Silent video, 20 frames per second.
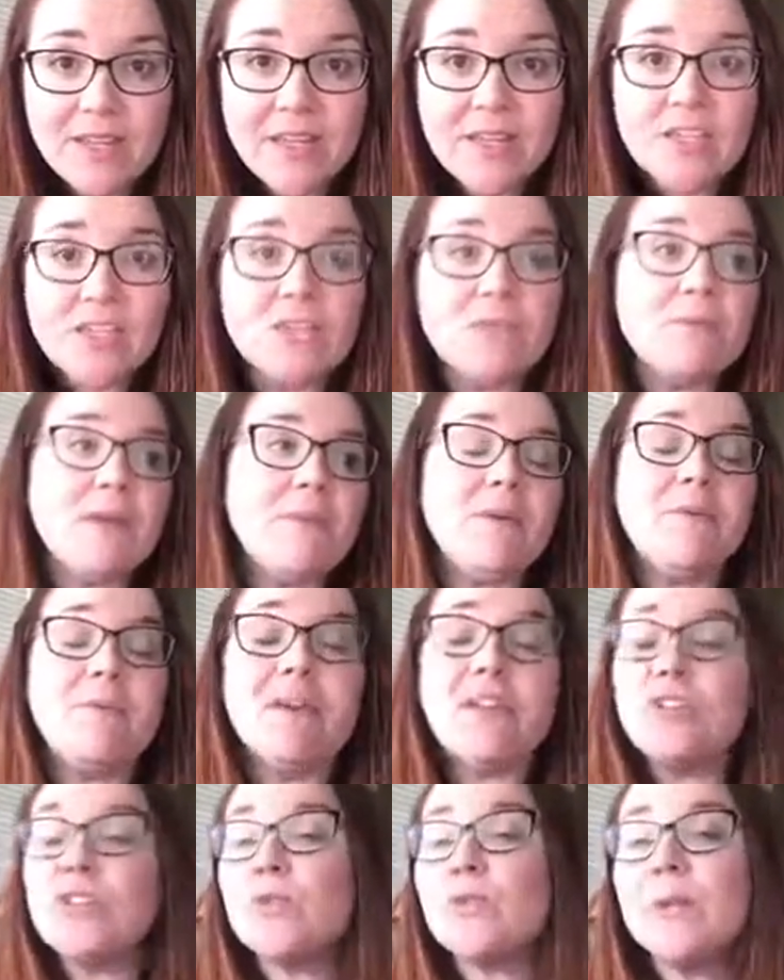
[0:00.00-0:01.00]
So maybe
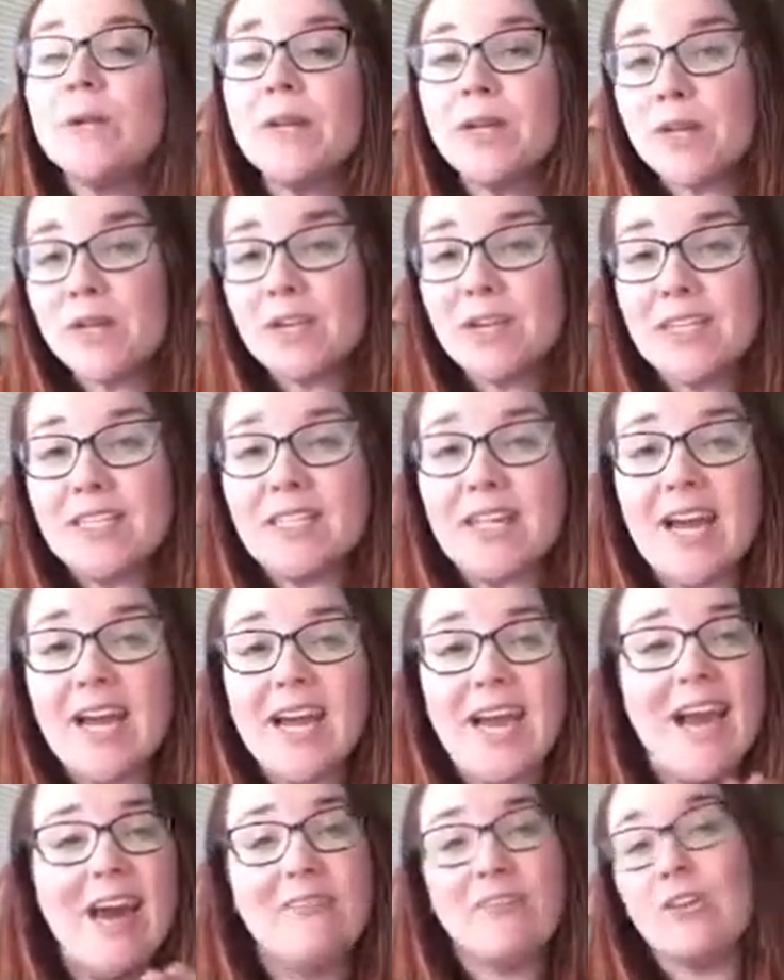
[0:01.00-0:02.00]
my trigger is
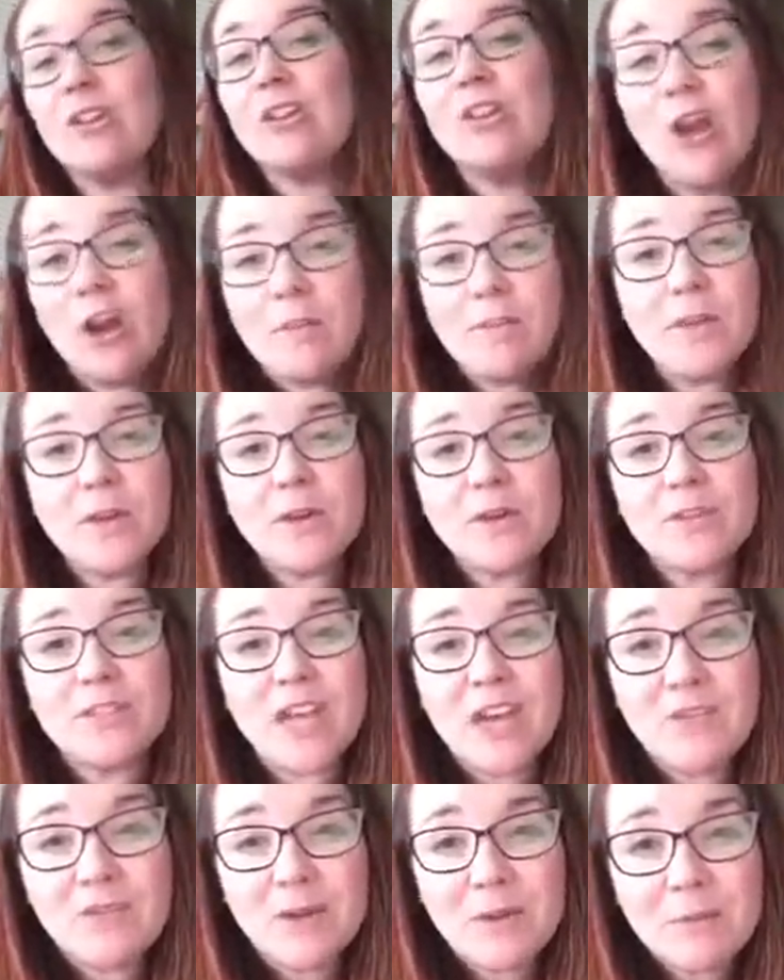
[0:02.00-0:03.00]
I have an alarm that
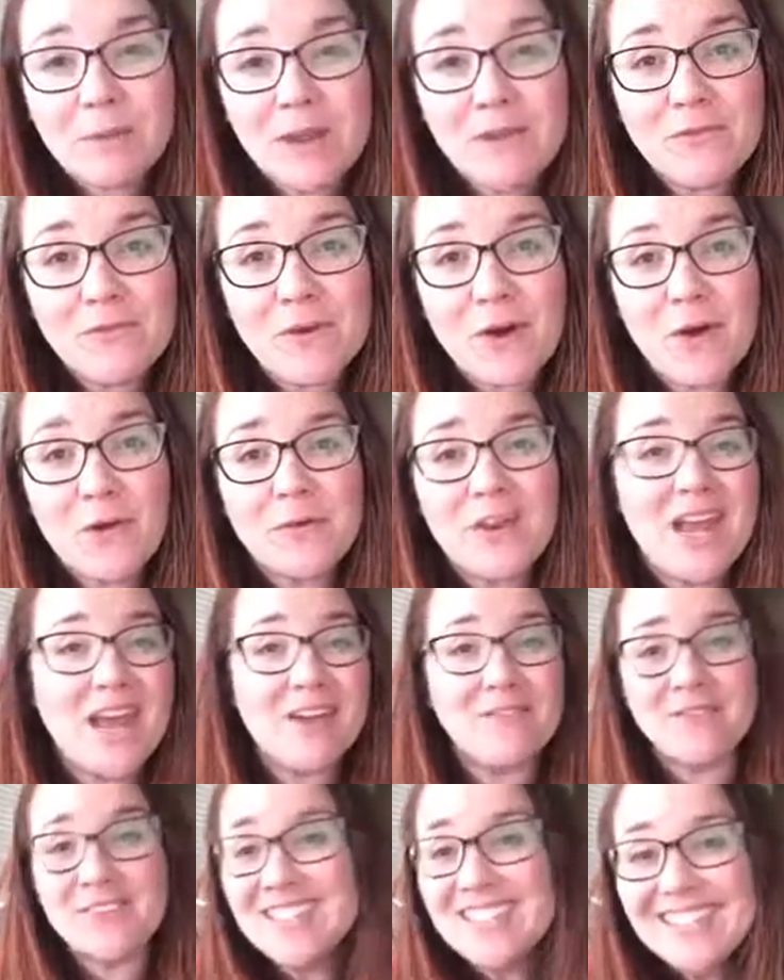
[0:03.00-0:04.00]
goes off on my phone
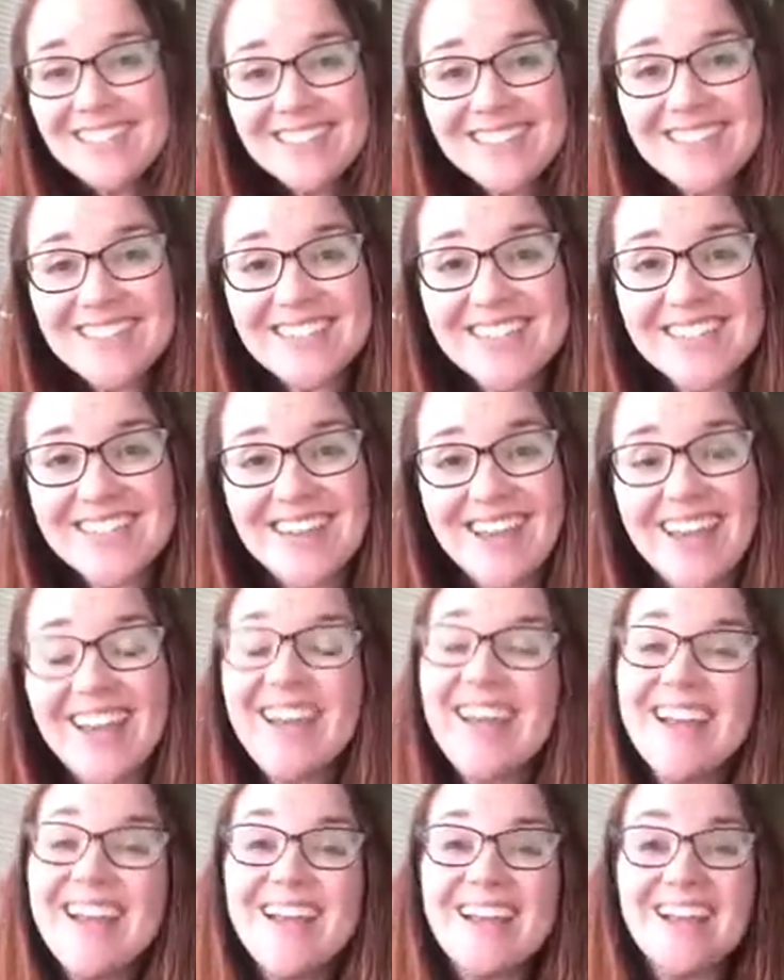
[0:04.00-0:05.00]
every single
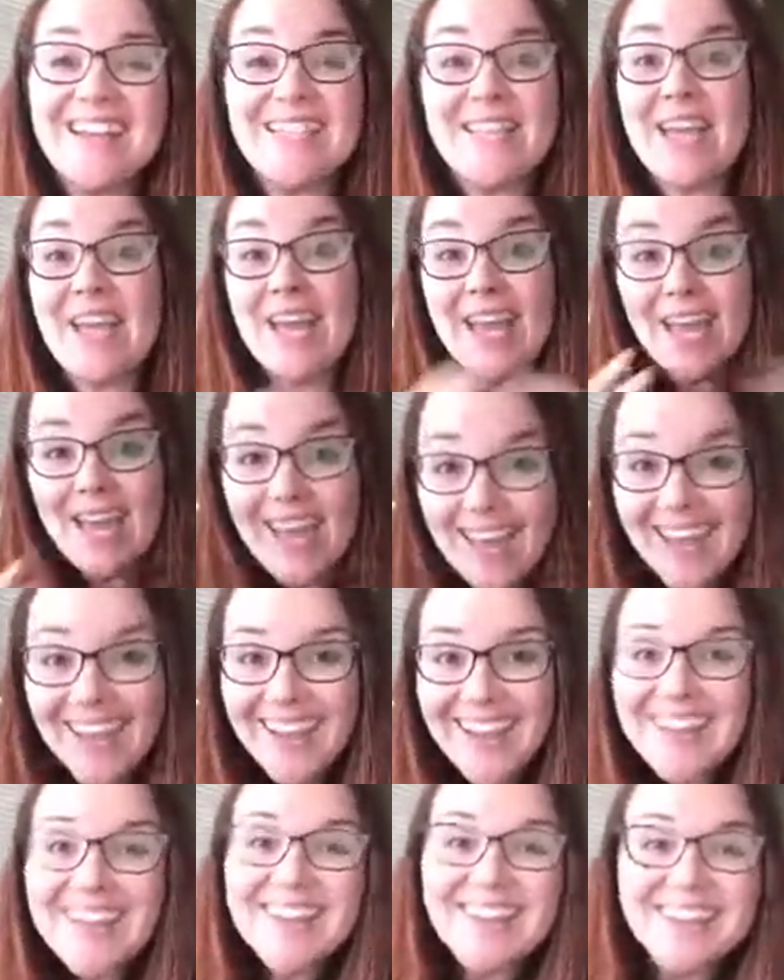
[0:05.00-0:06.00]
Sunday. That's,
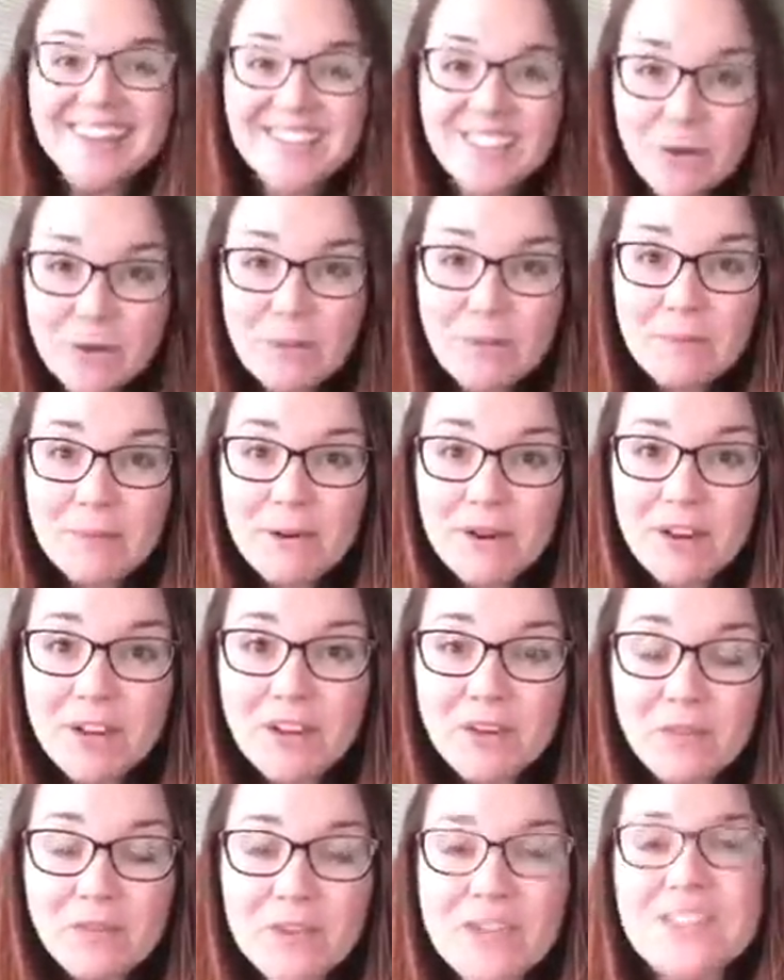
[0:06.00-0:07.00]
hey, start
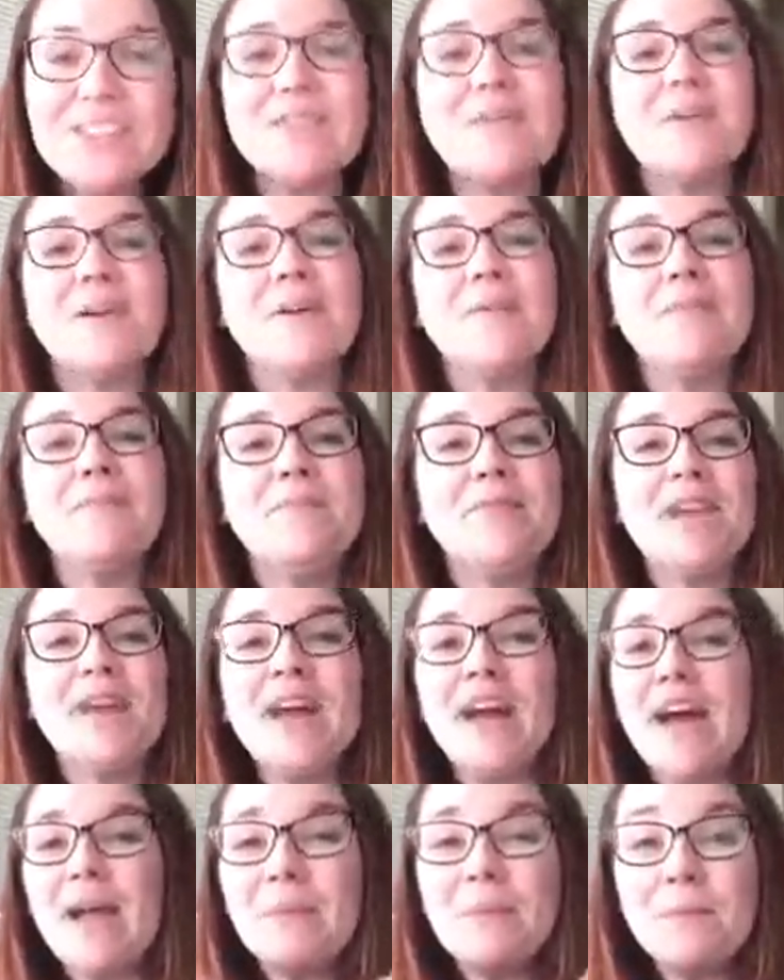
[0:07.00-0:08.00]
preparing your freezer meal.
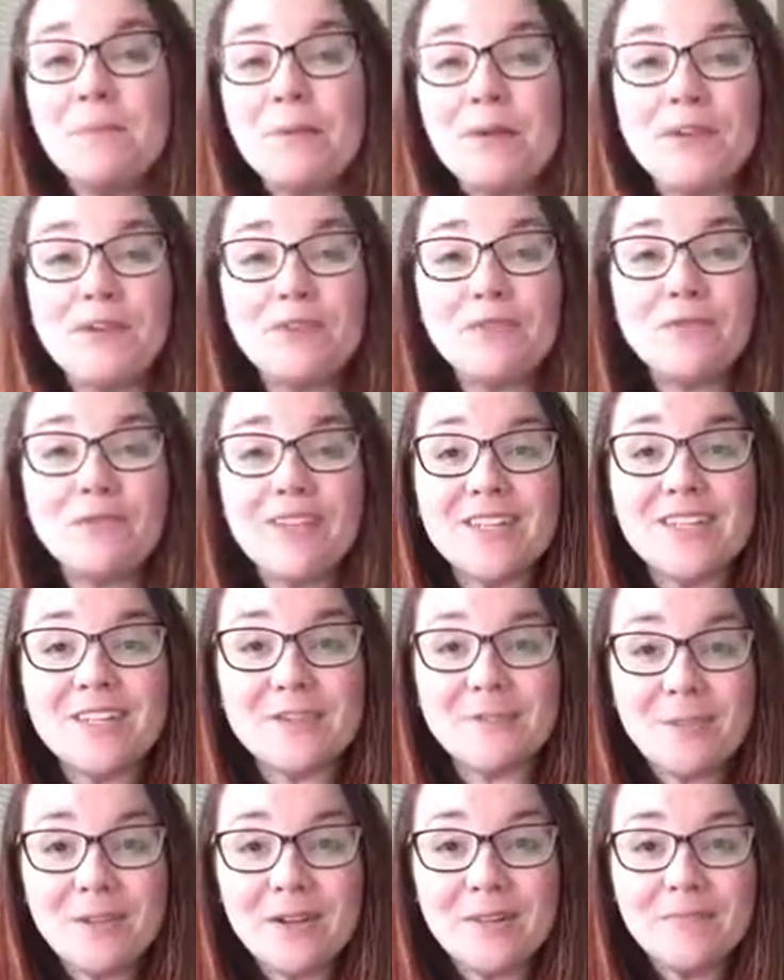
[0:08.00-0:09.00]
I prepare the
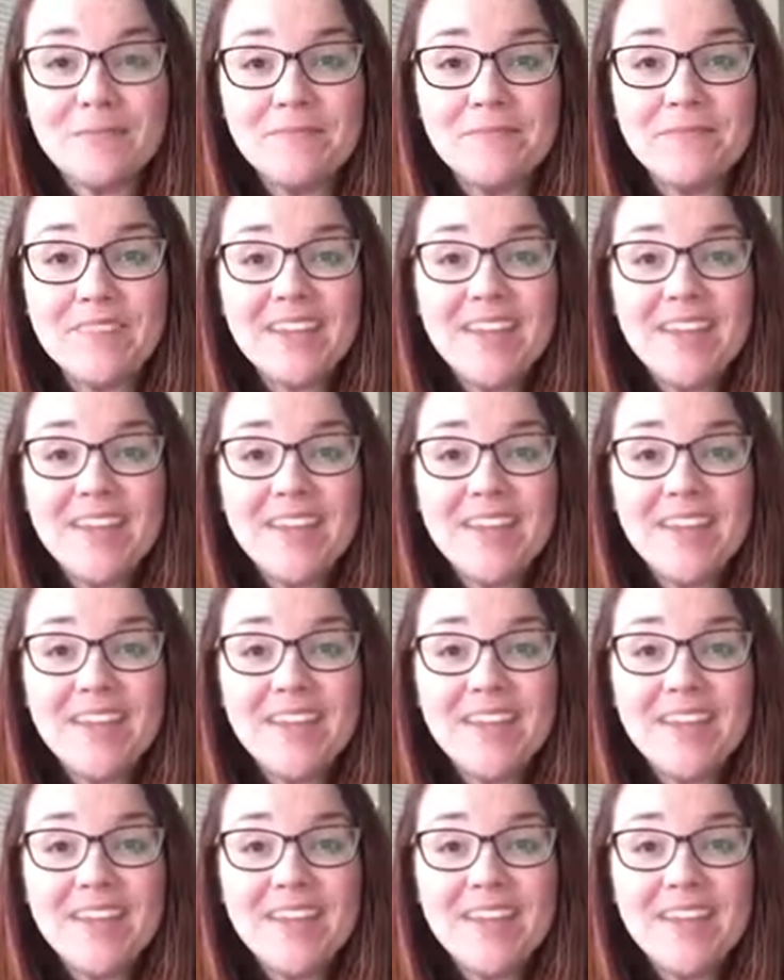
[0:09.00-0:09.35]
freezer meal,